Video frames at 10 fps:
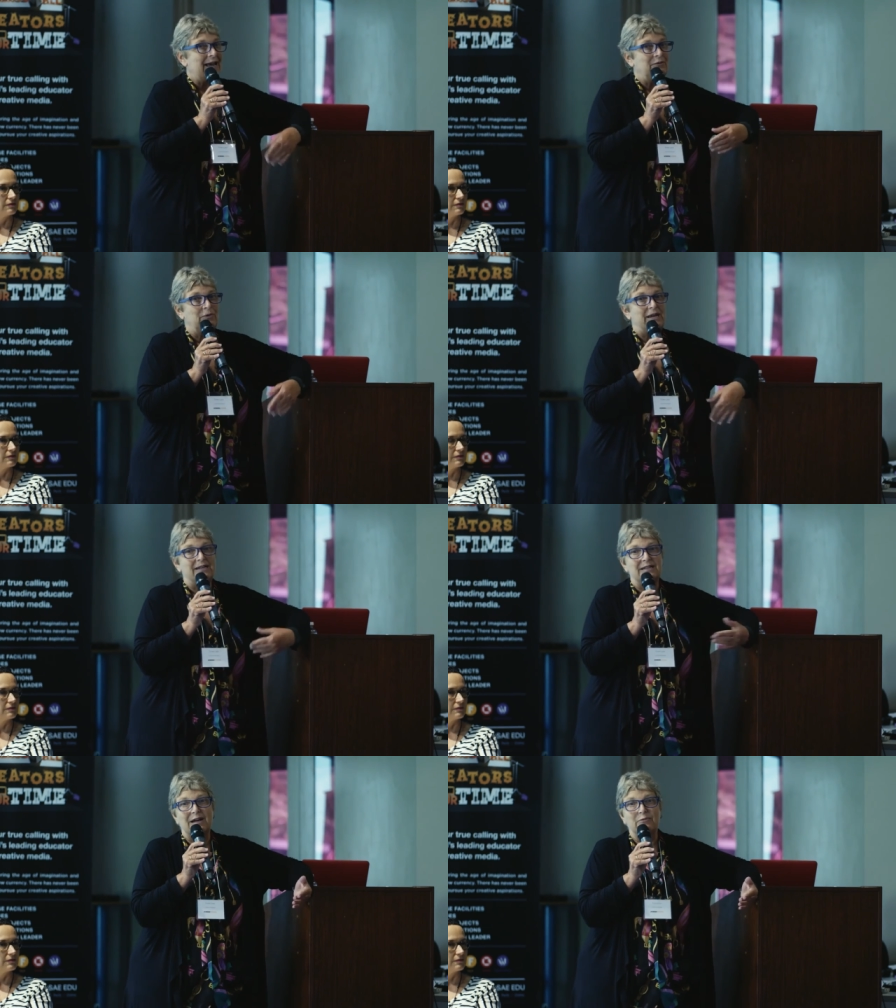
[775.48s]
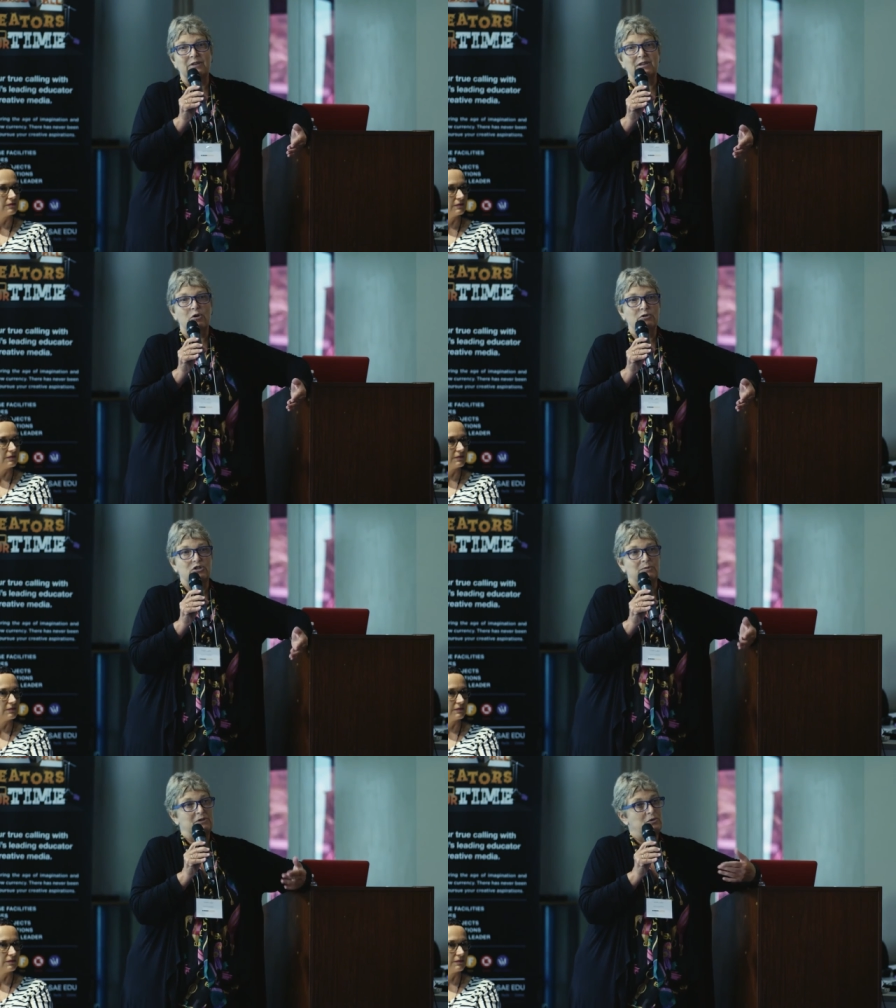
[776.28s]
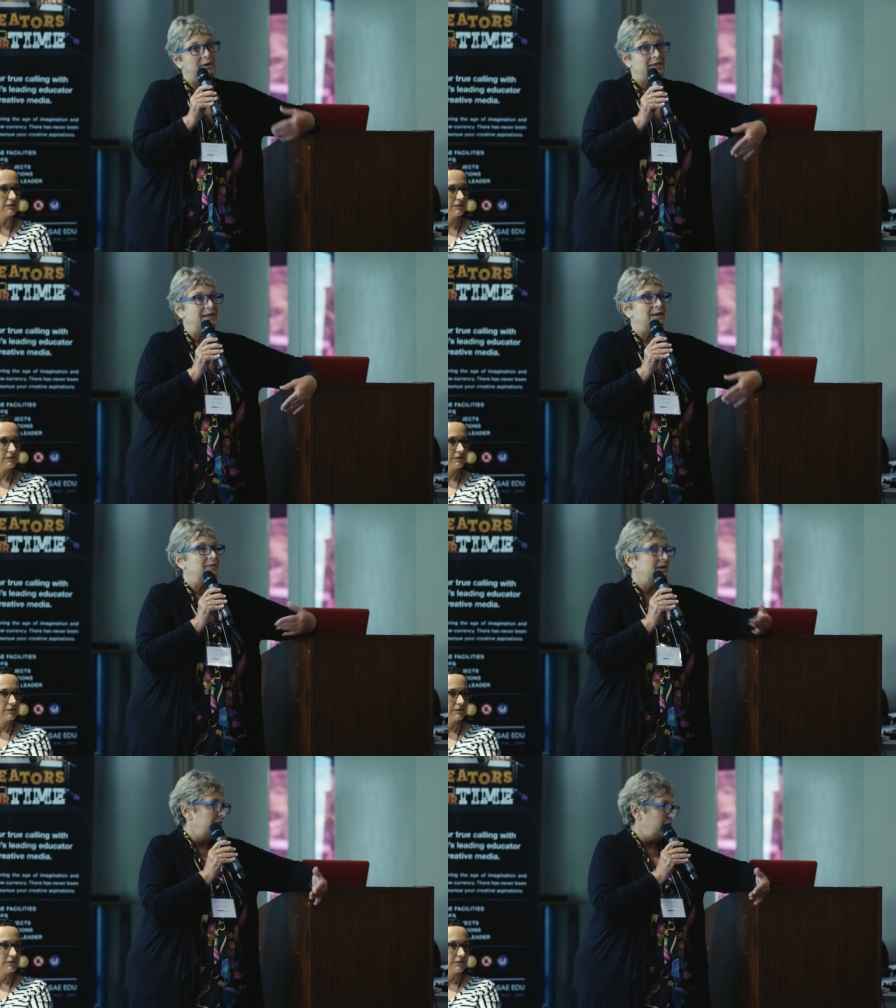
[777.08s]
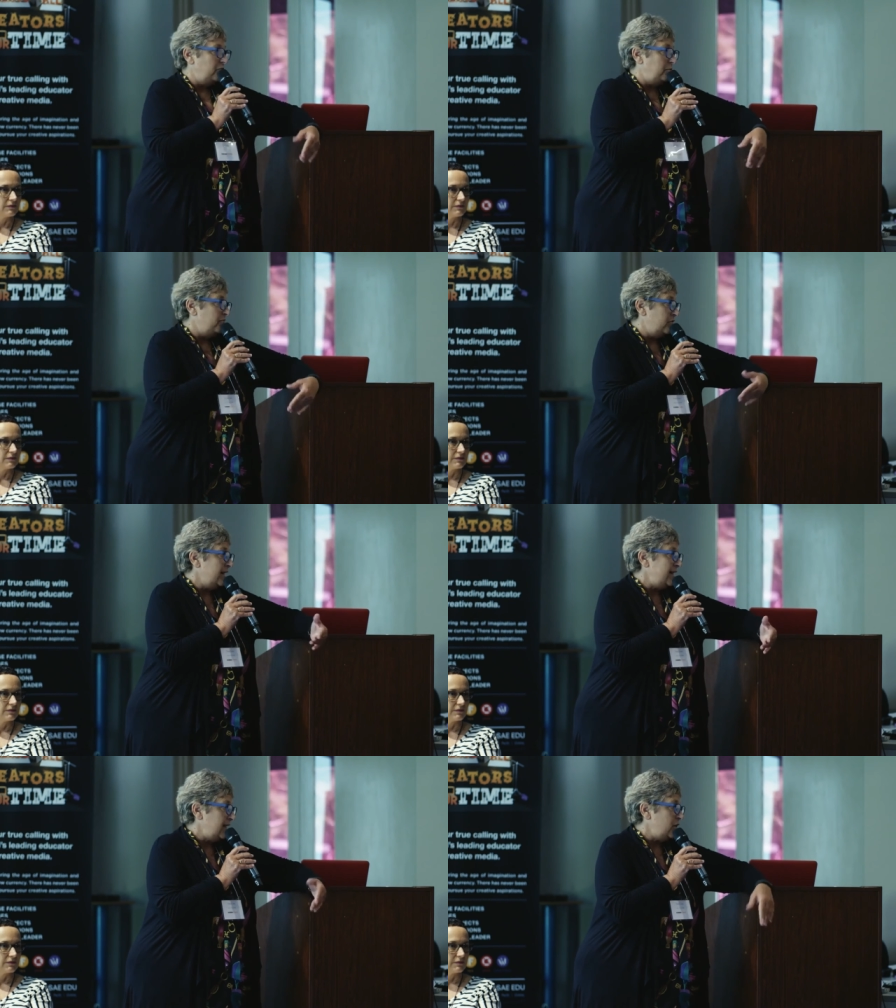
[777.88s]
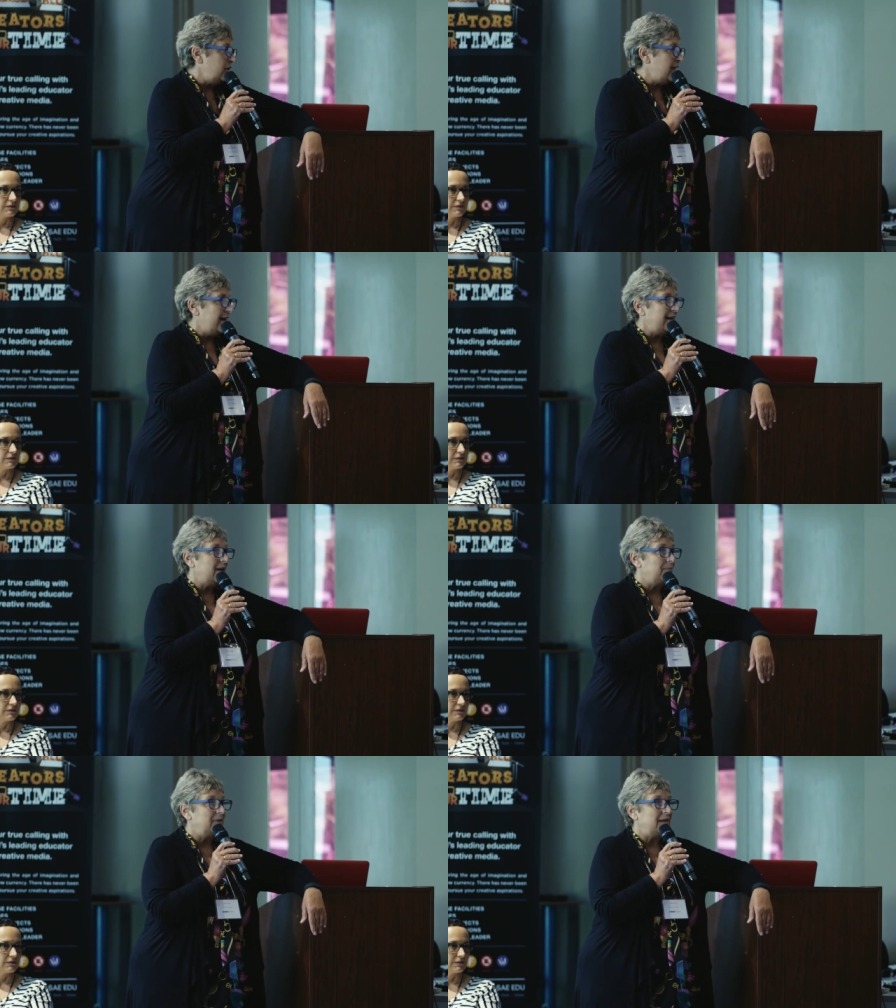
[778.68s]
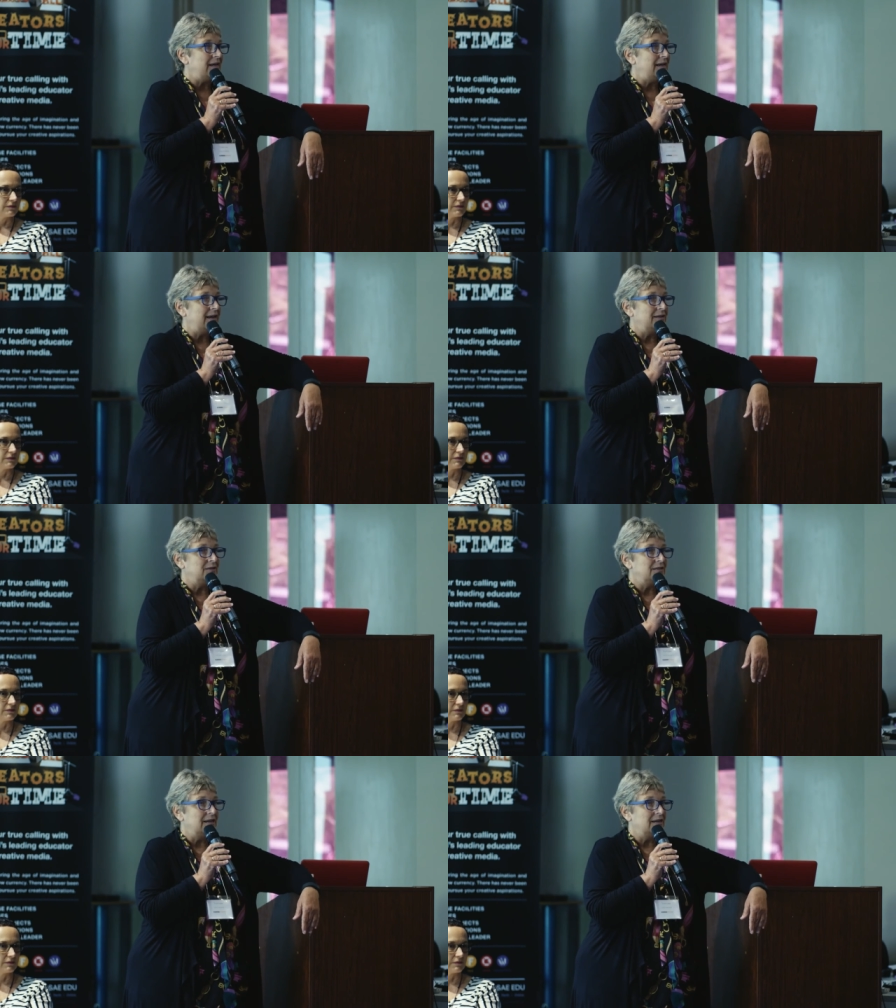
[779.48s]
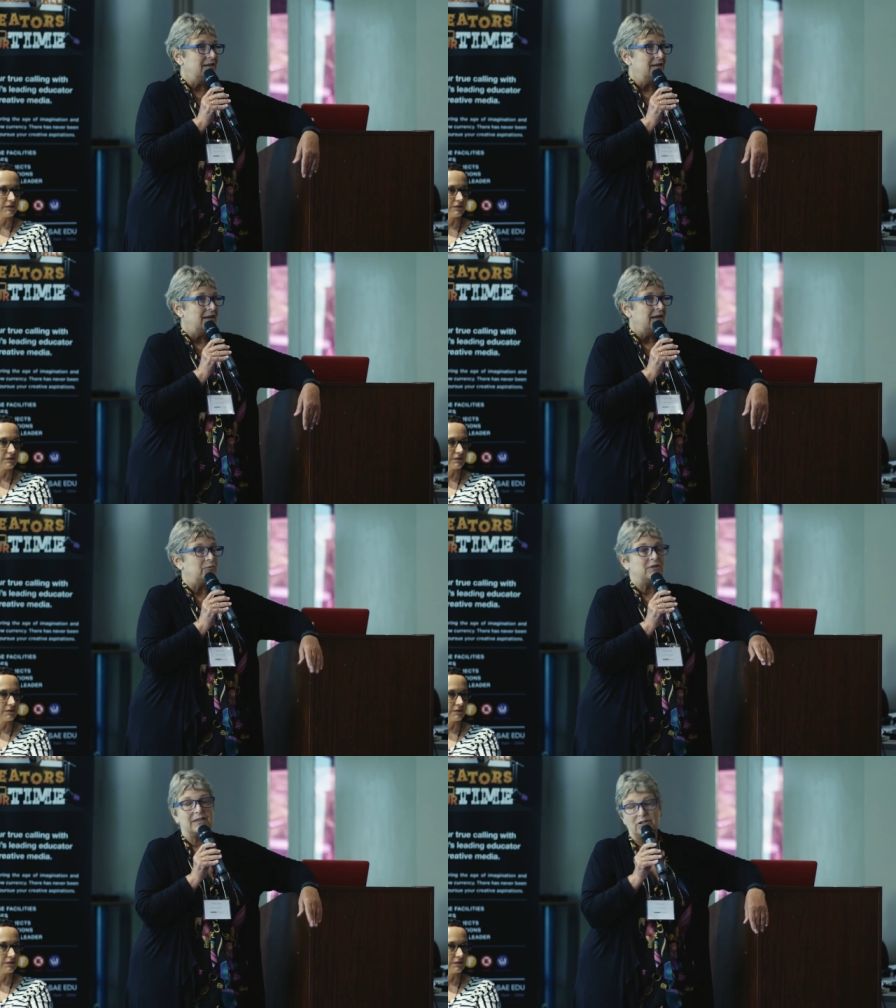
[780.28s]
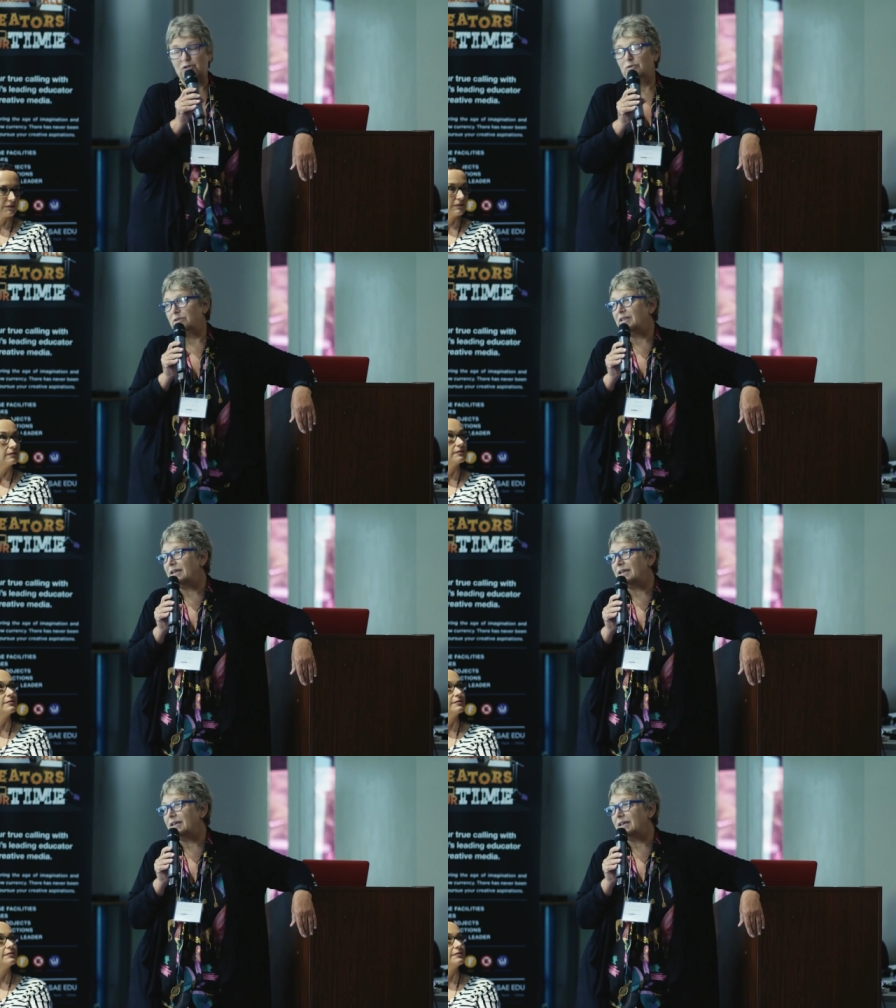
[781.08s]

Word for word: and we ended up with an auction between them and a leading UK company, and uh, it was such a good